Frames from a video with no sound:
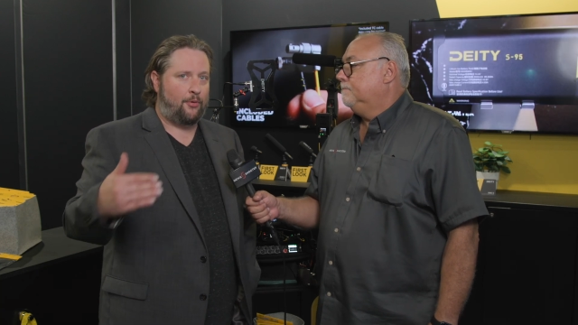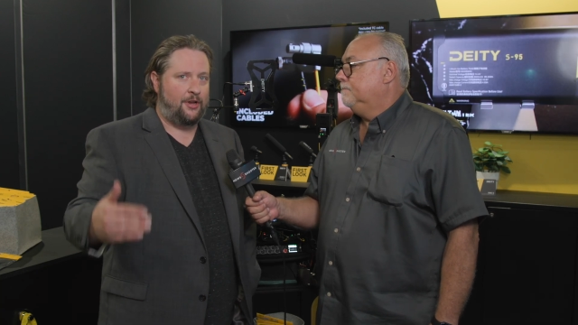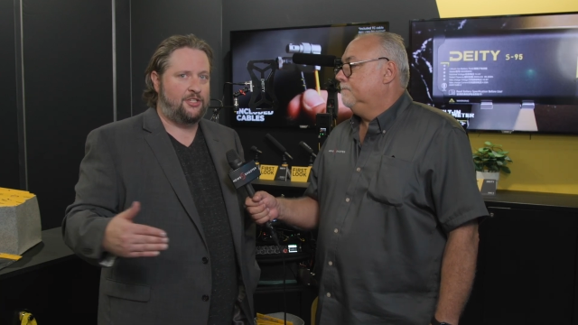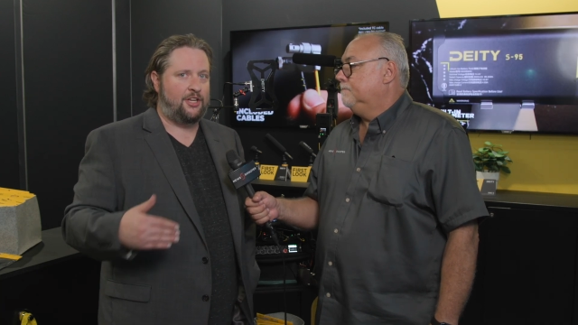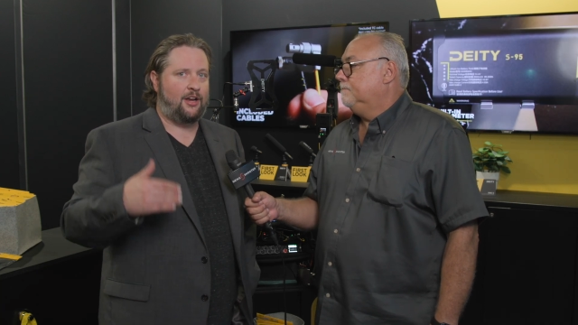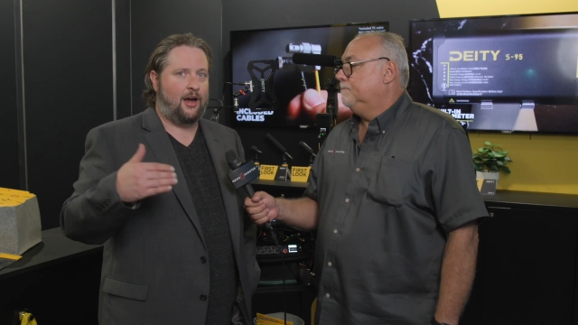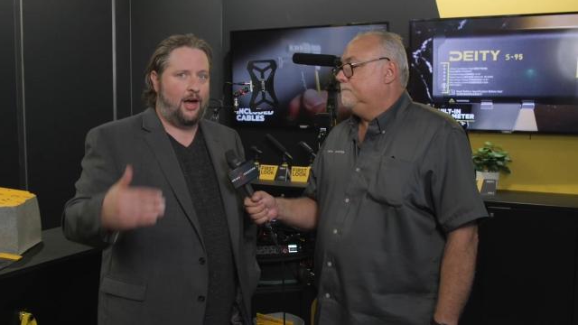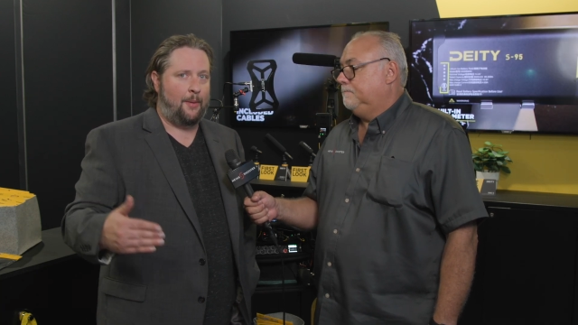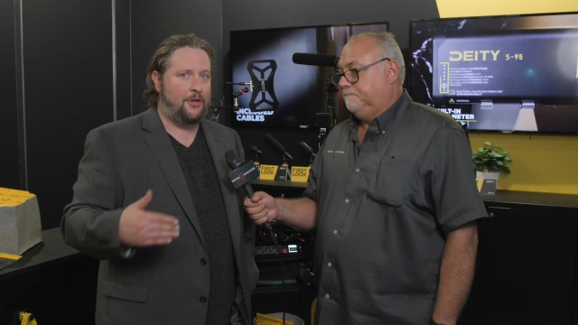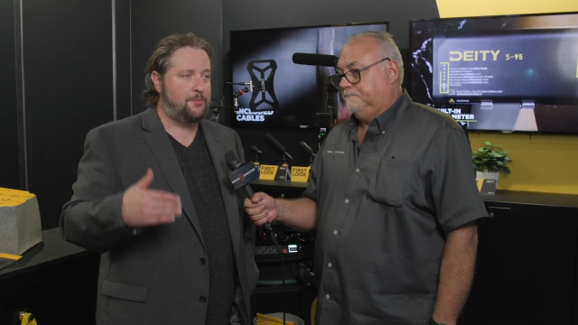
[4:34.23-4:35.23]
Speaker 1: printing
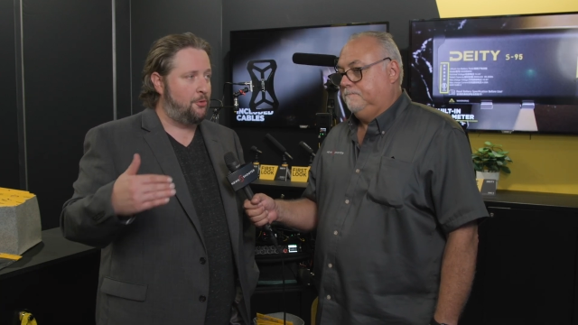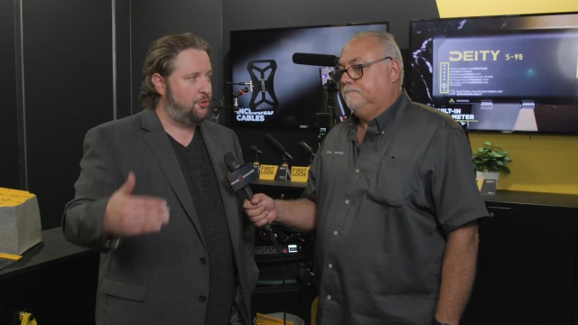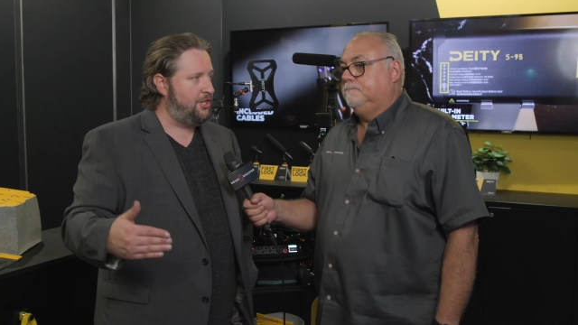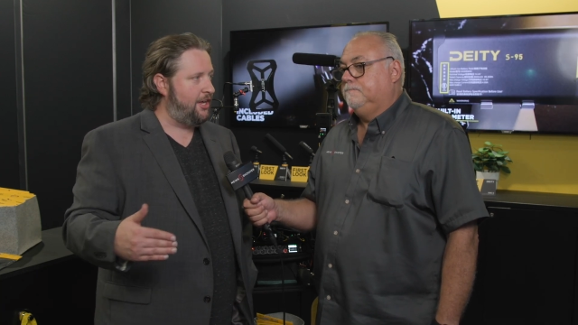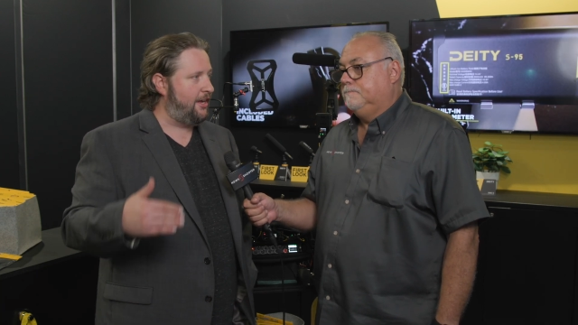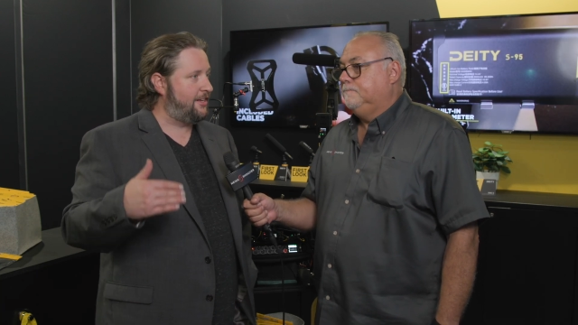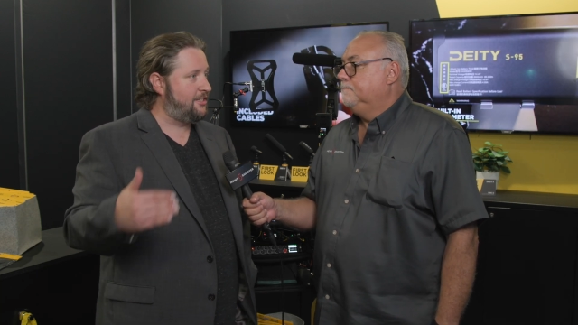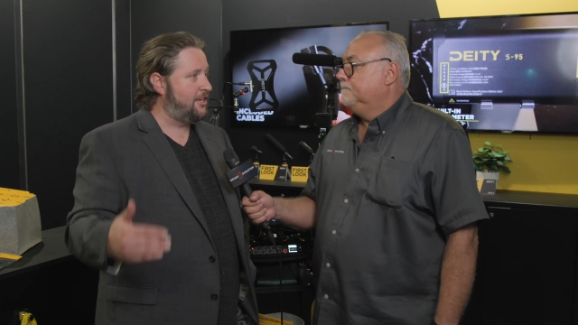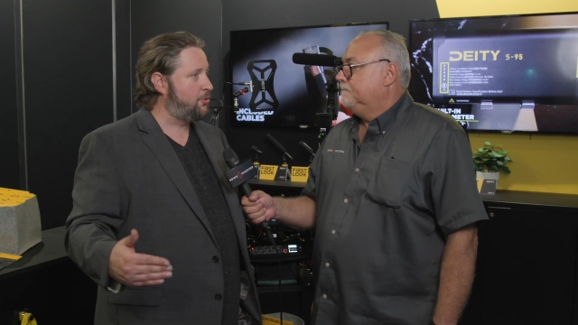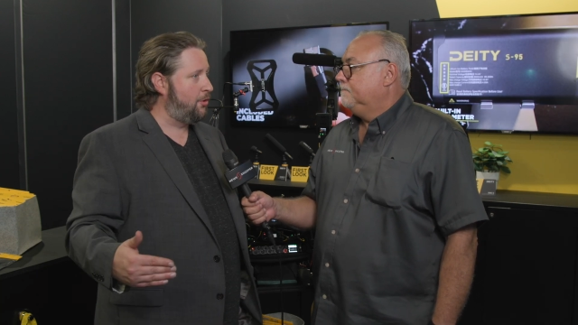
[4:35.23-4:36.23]
hobbyist boutique
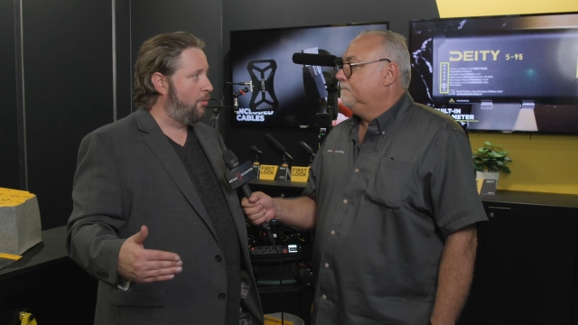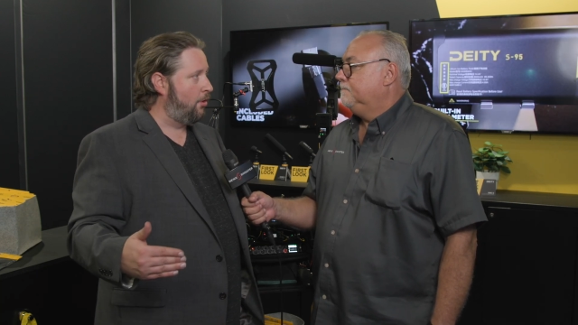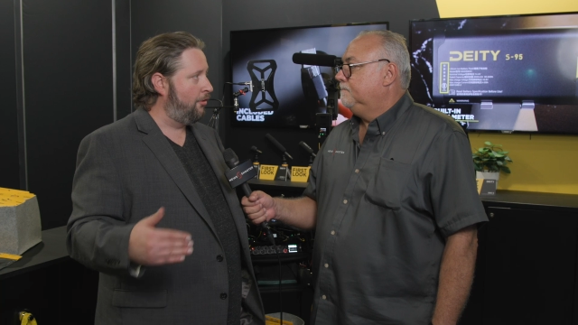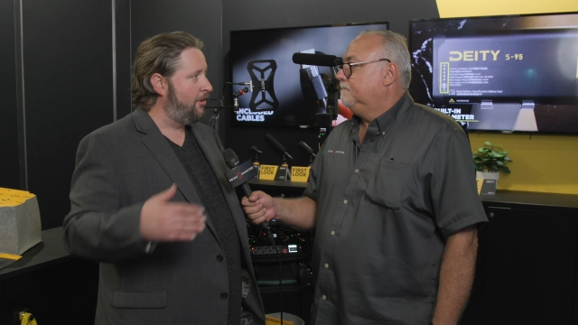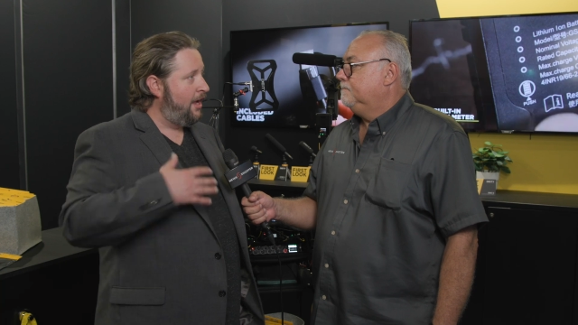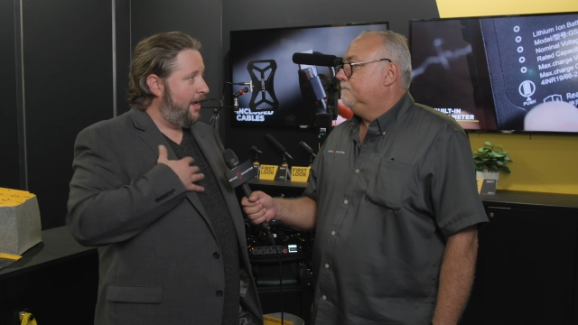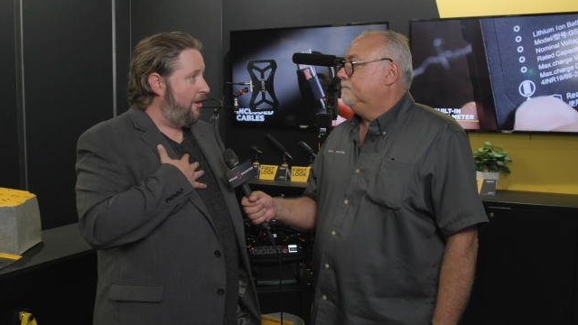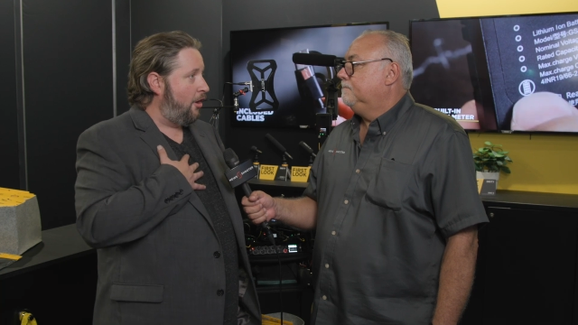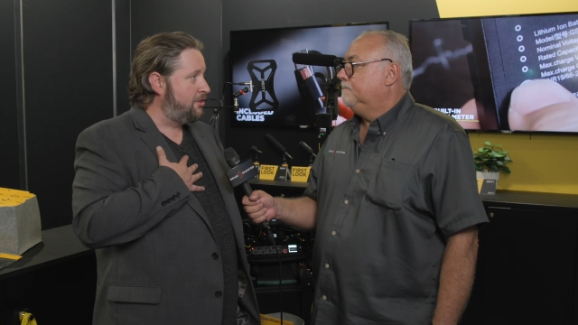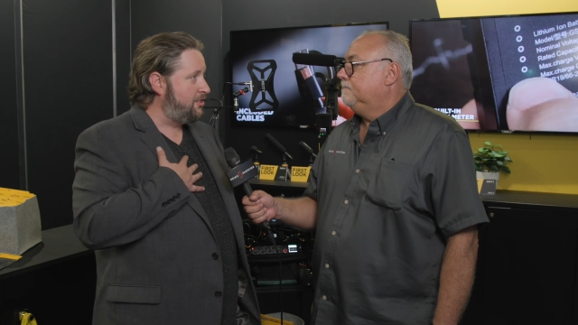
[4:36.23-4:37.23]
accessory world in
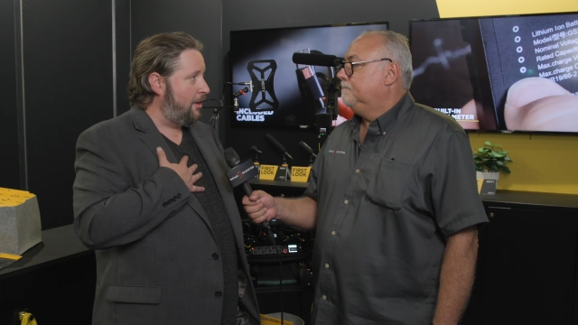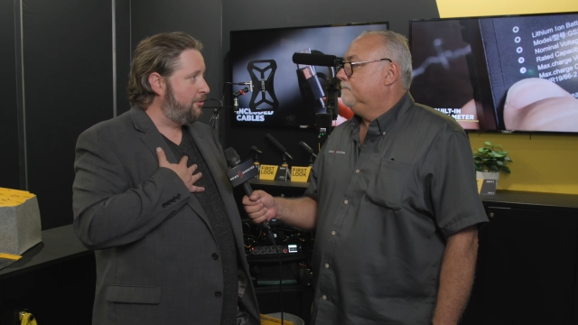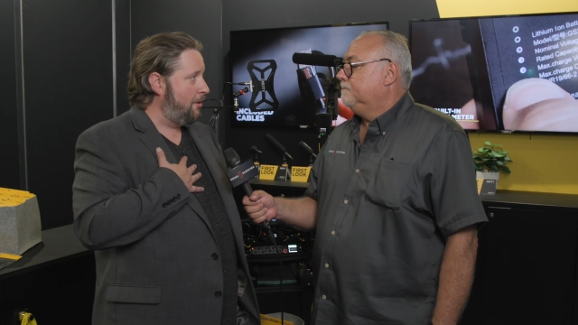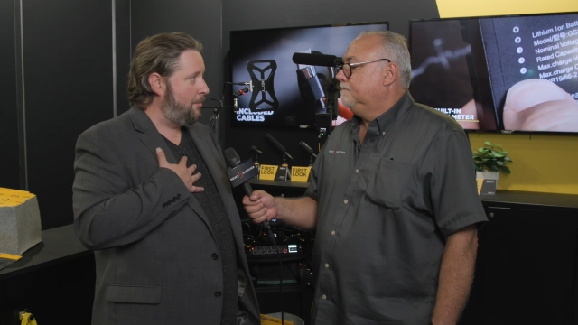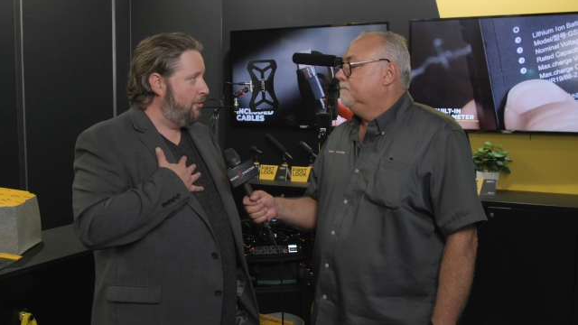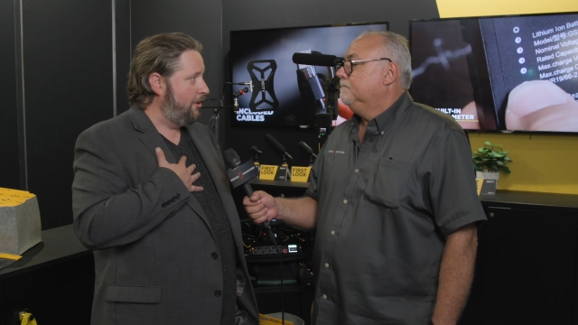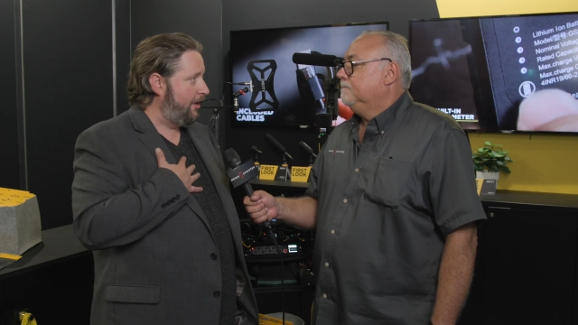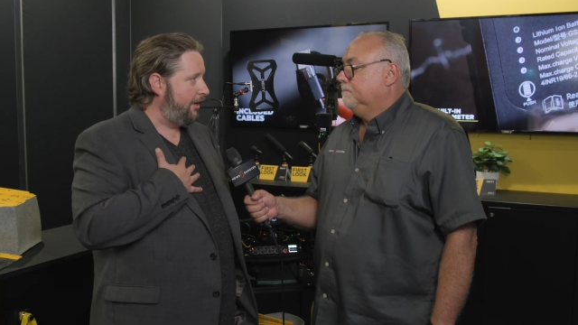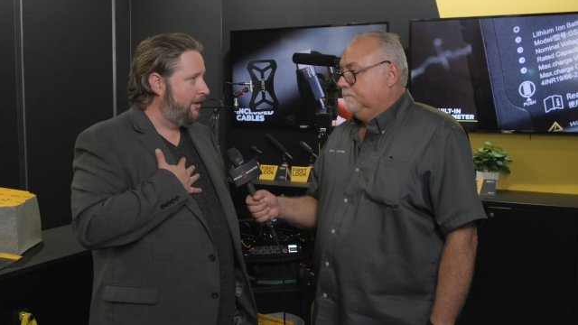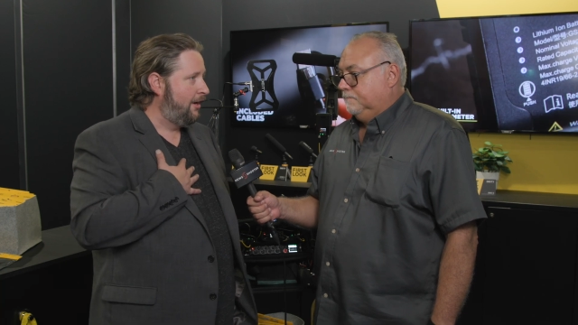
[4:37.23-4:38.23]
our sound community